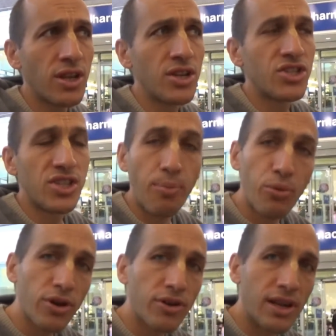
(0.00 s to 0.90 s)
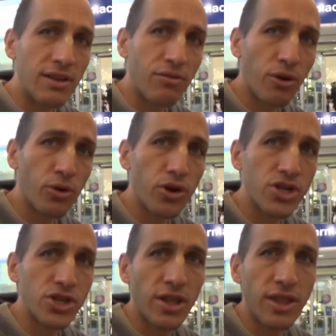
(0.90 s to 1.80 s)
separately from
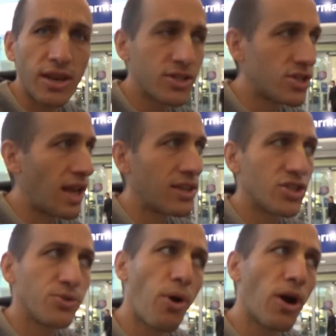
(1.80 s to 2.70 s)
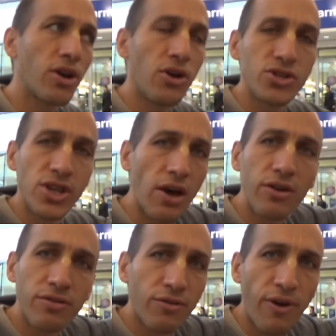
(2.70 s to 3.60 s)
Krishna, then it's like the spark goes out
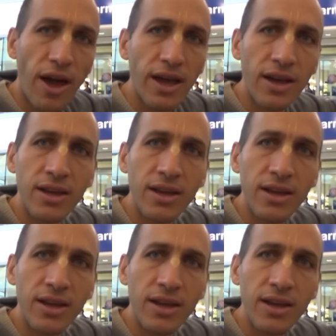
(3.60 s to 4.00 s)
of the fire.